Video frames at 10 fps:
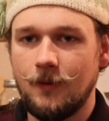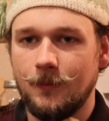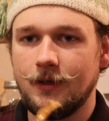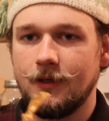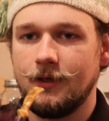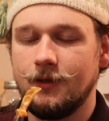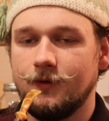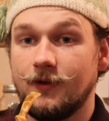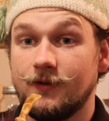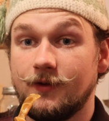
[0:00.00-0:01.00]
But it
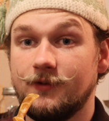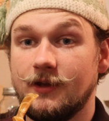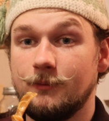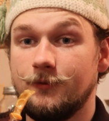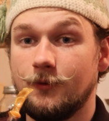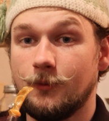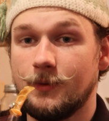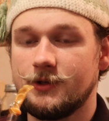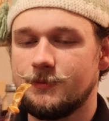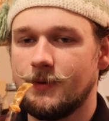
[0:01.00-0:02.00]
is, as I've said before,
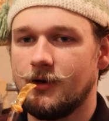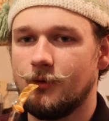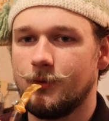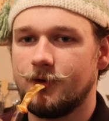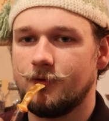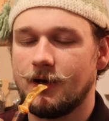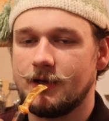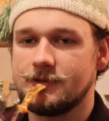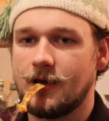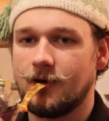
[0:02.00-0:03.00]
much better when it
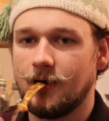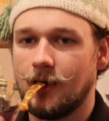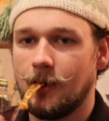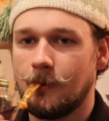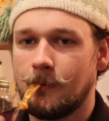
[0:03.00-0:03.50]
dries out a little.